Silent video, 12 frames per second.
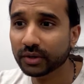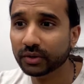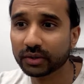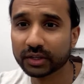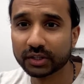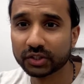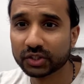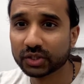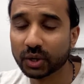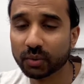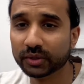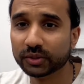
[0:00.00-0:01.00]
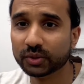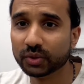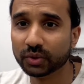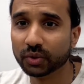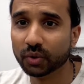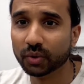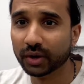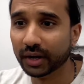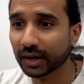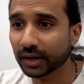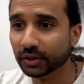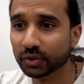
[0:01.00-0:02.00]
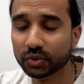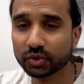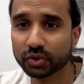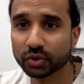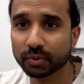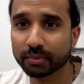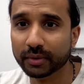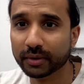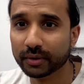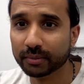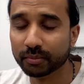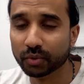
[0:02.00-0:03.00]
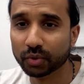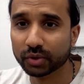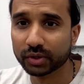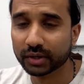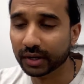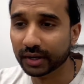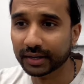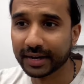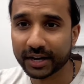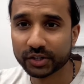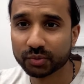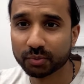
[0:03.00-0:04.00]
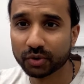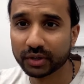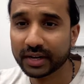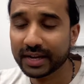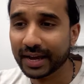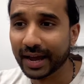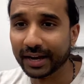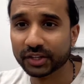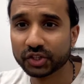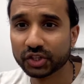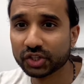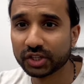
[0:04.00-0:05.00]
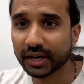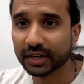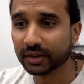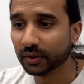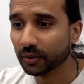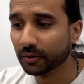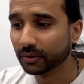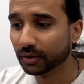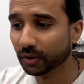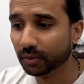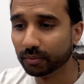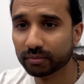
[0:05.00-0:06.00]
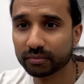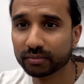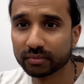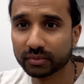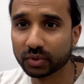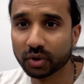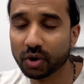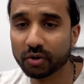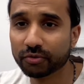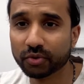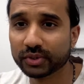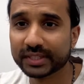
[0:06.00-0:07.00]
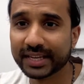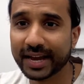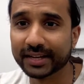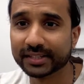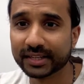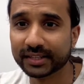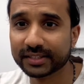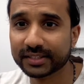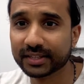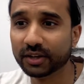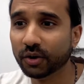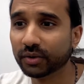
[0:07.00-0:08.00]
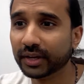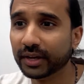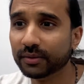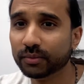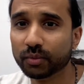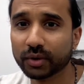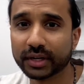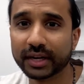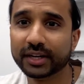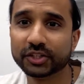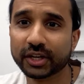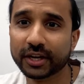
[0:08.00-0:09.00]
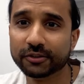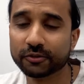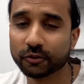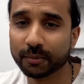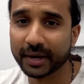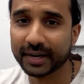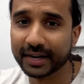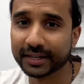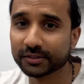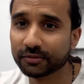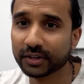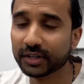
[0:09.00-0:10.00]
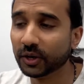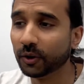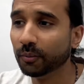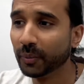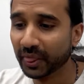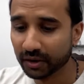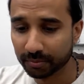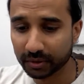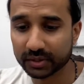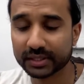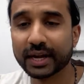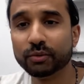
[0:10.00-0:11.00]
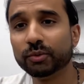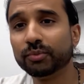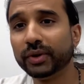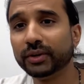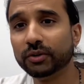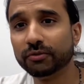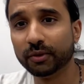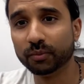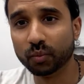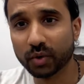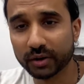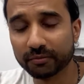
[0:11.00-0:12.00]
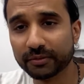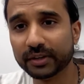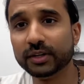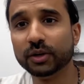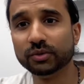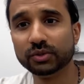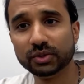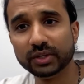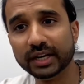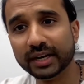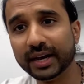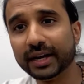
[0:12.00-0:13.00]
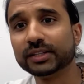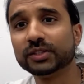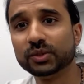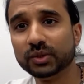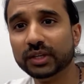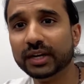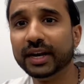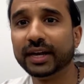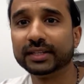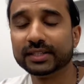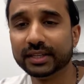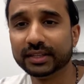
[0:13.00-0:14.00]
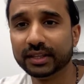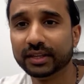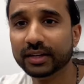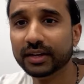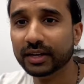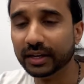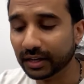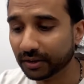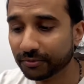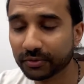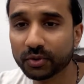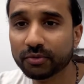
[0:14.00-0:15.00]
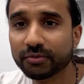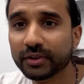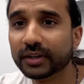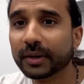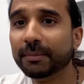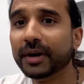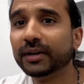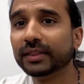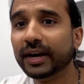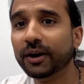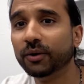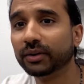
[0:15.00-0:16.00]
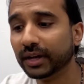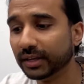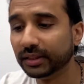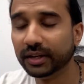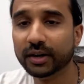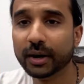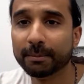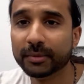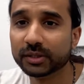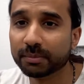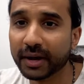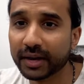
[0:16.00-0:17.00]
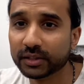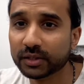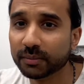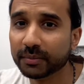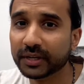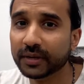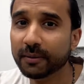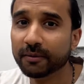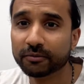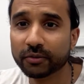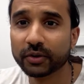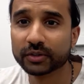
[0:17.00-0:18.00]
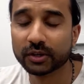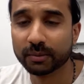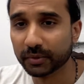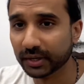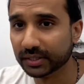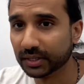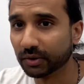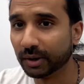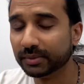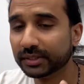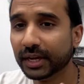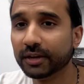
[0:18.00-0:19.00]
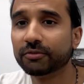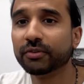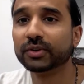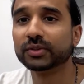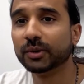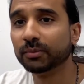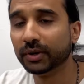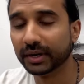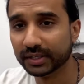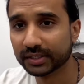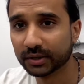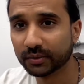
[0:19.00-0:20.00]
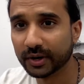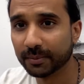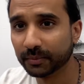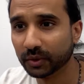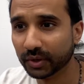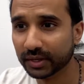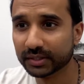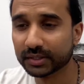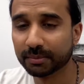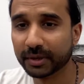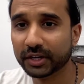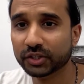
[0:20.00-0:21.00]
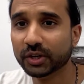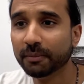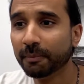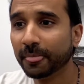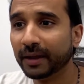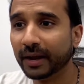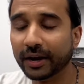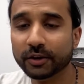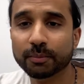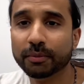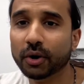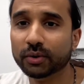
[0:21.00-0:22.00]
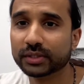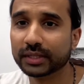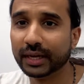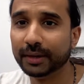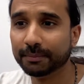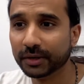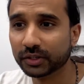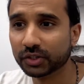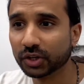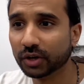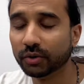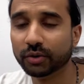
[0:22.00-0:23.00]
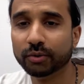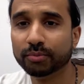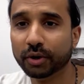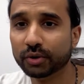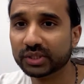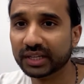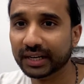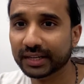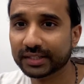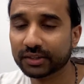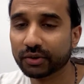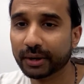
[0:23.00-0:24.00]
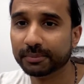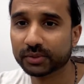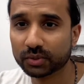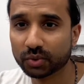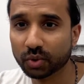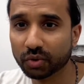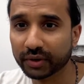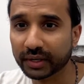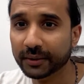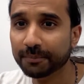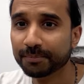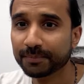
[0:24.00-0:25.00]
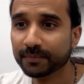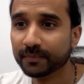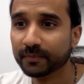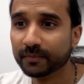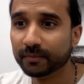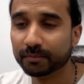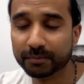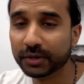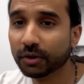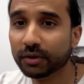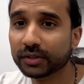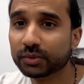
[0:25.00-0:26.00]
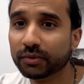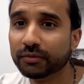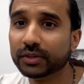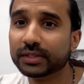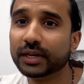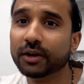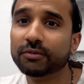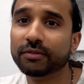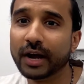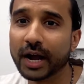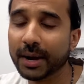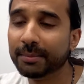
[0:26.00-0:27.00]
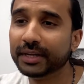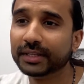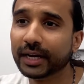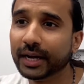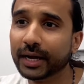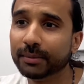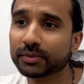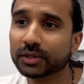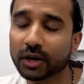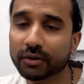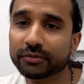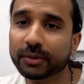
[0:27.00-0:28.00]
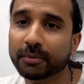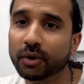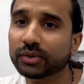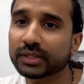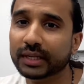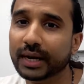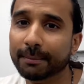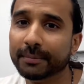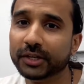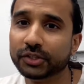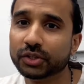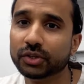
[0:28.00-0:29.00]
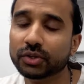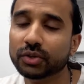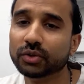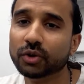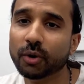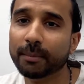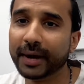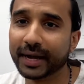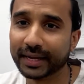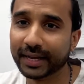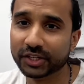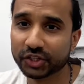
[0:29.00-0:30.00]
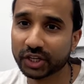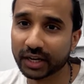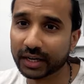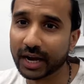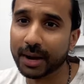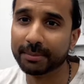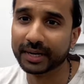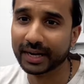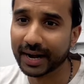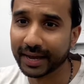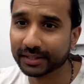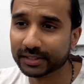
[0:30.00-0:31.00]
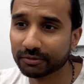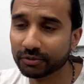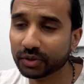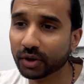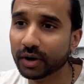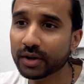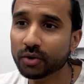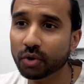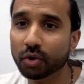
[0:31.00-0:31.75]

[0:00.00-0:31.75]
You can just go into your YouTube board dashboard and just check, you know, your overall stats and see, okay, what can I change for my next video? Because that will bring you from one video to the next to the next. If you think about that, okay, the numbers matter to me. For example, Instagram. Take for example Instagram, your Insta page, and you post a picture or you post an Instagram story. Be honest with yourself, how many times after posting that picture do you go back and check how many likes have you got?